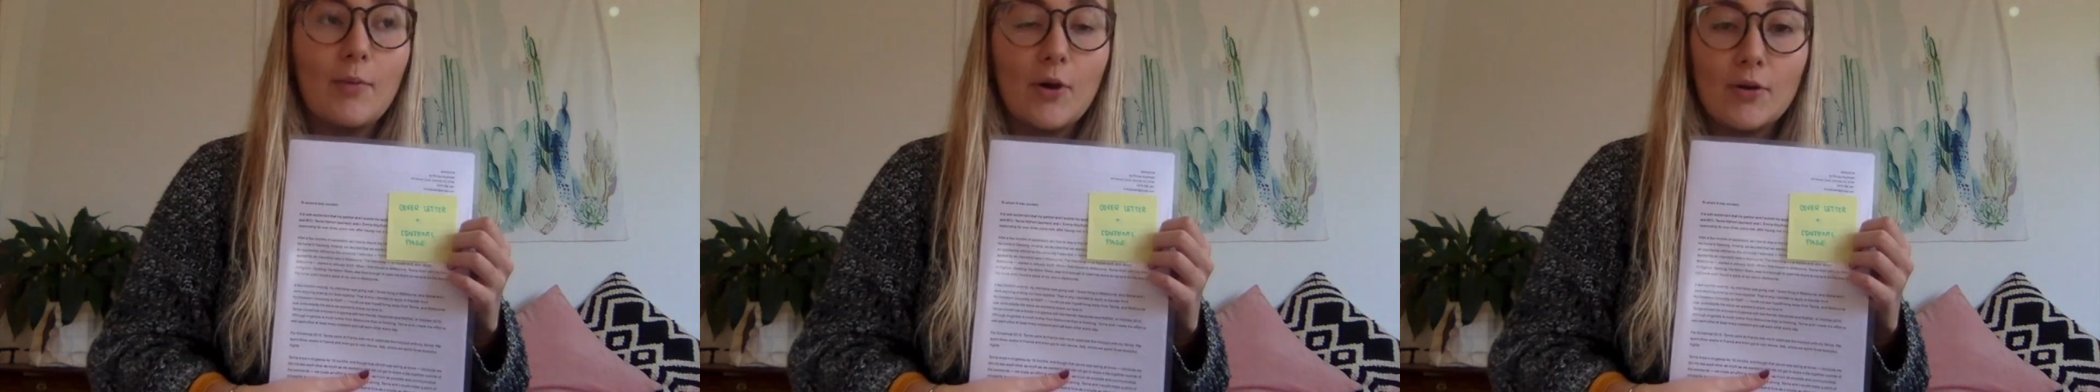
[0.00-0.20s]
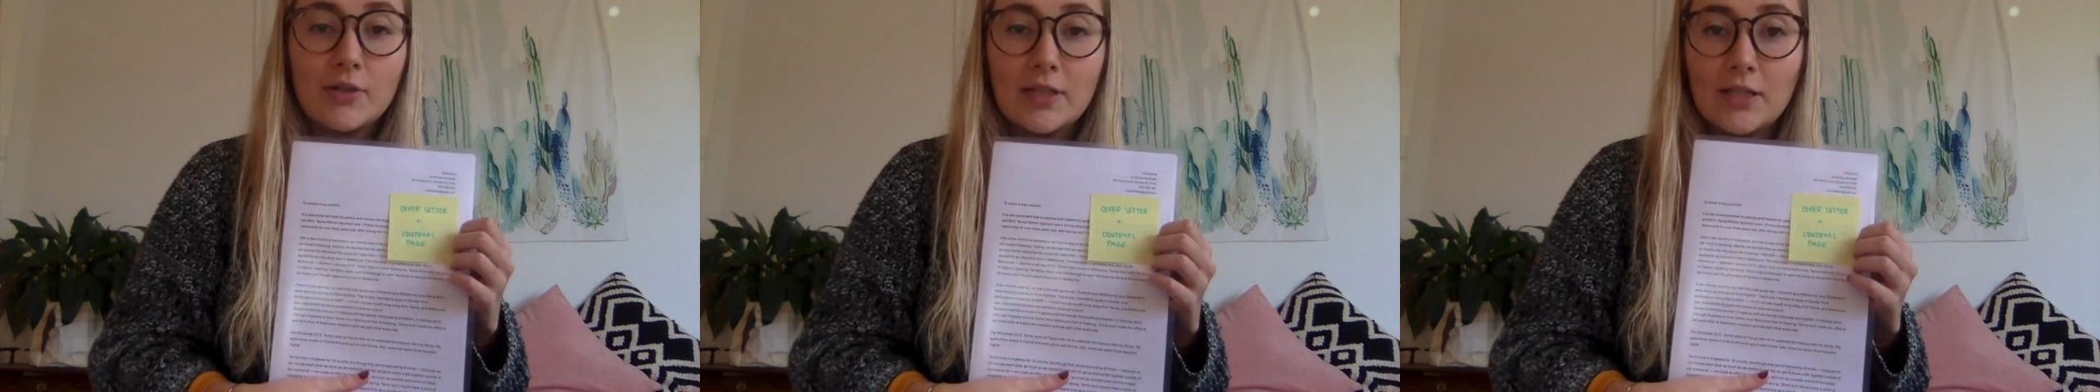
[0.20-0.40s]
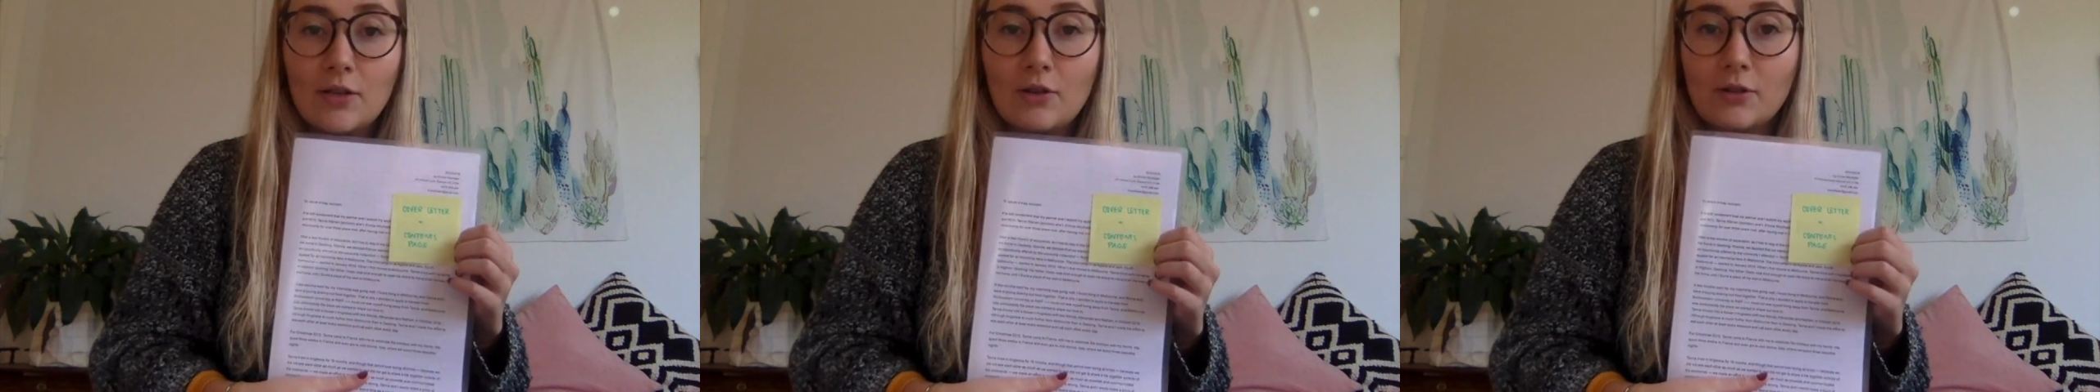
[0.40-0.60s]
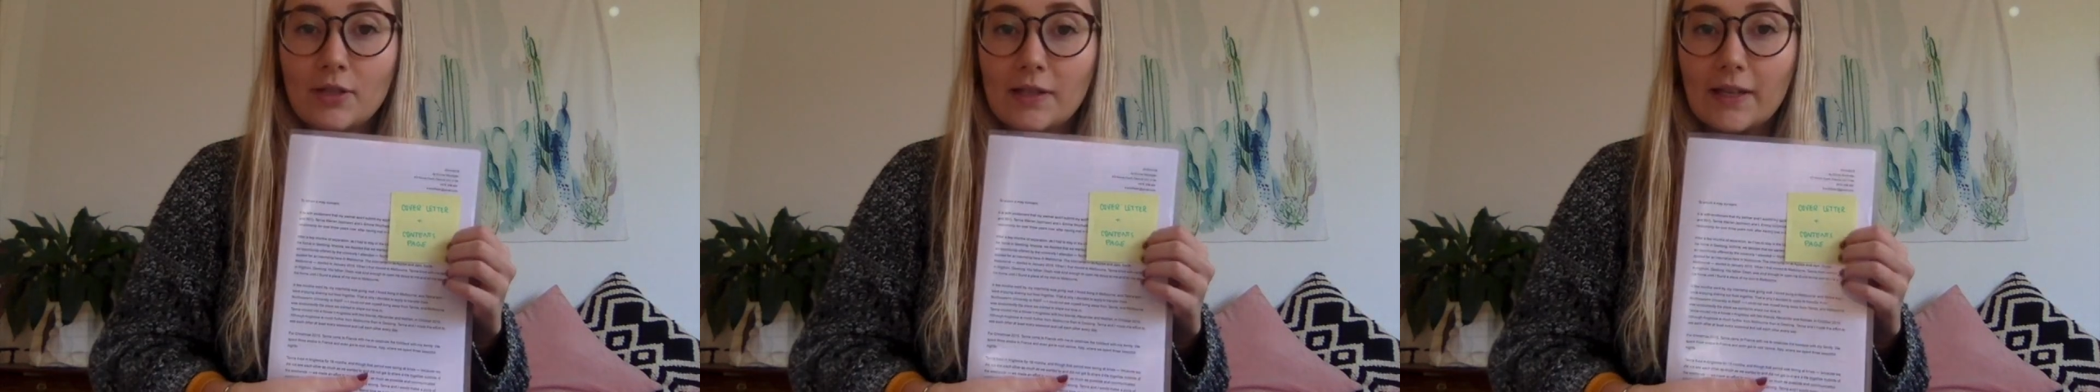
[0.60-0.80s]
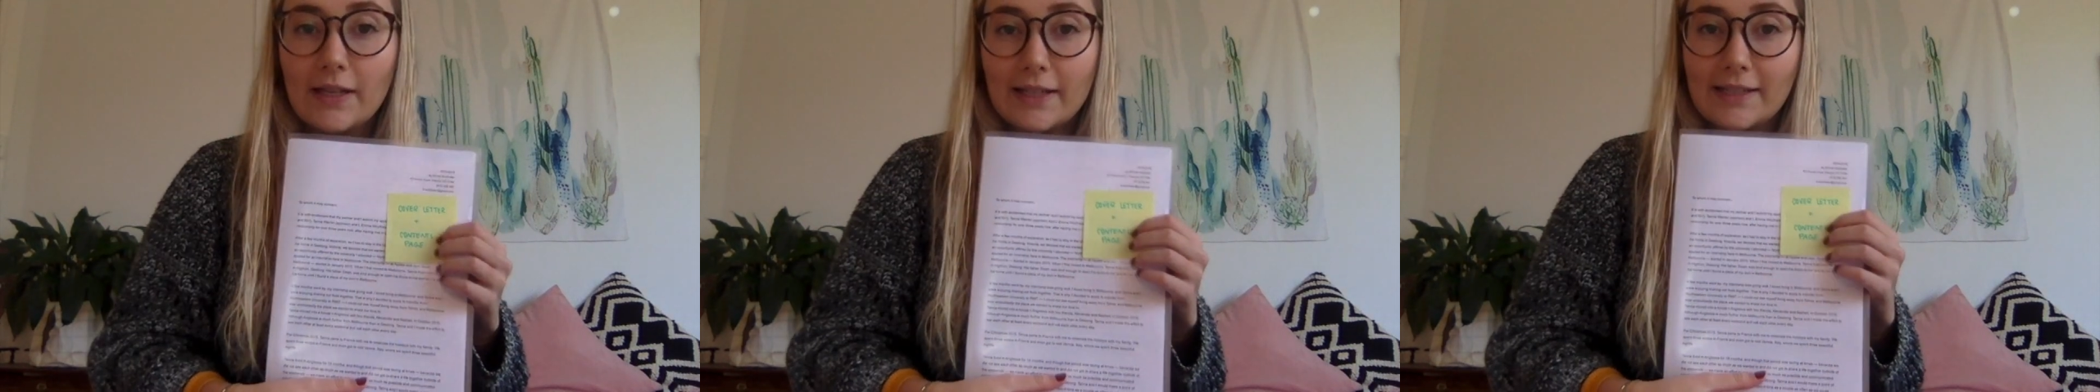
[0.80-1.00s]
Post-it
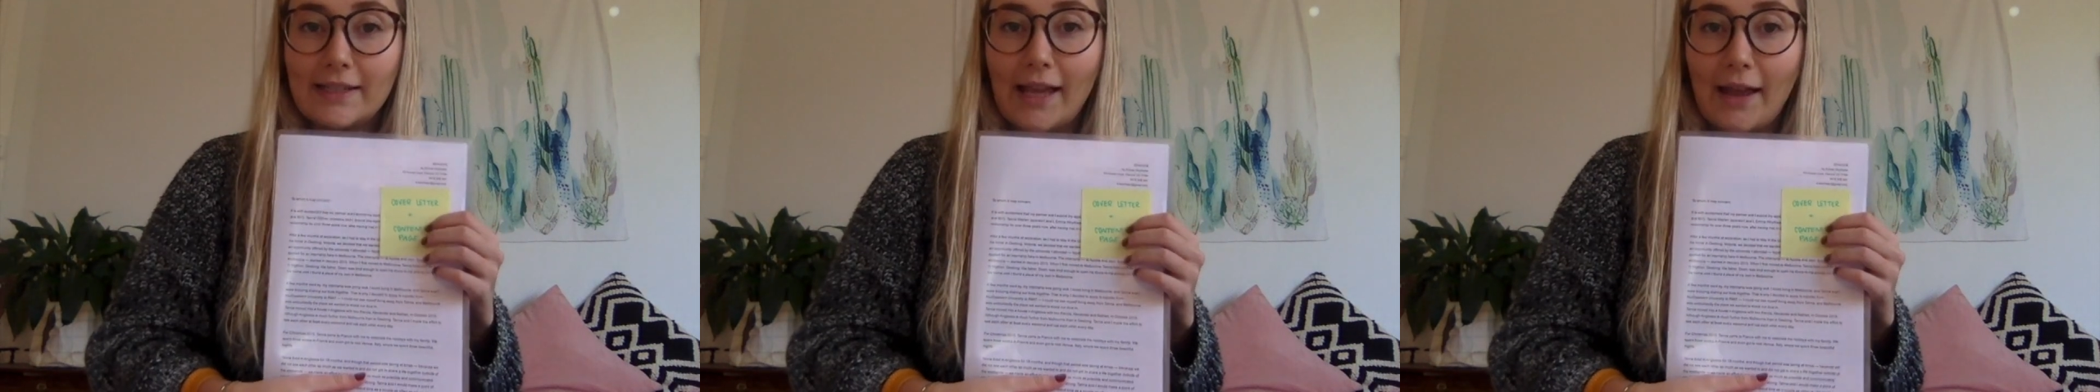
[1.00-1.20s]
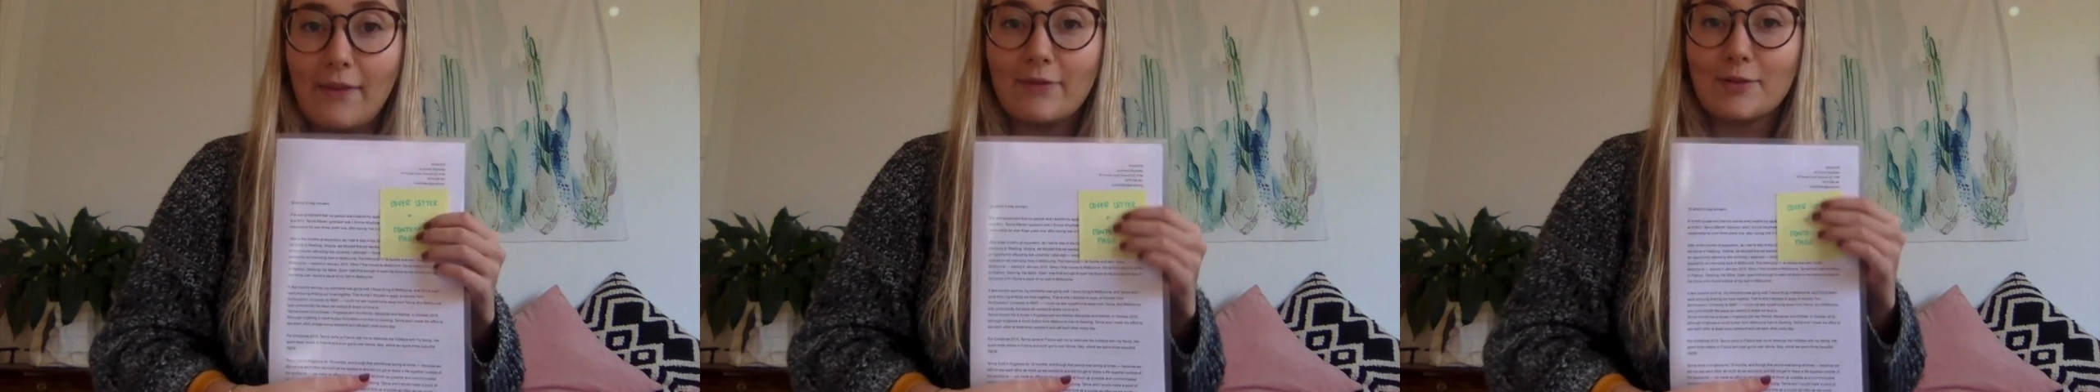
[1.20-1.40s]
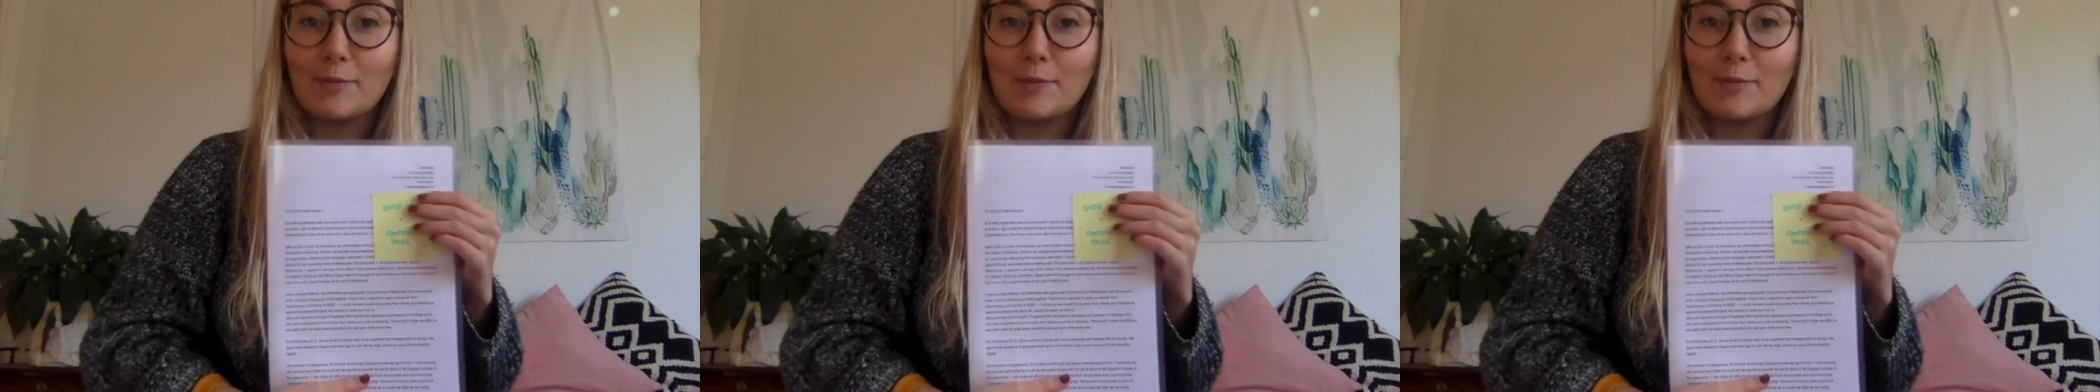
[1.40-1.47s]
notes saved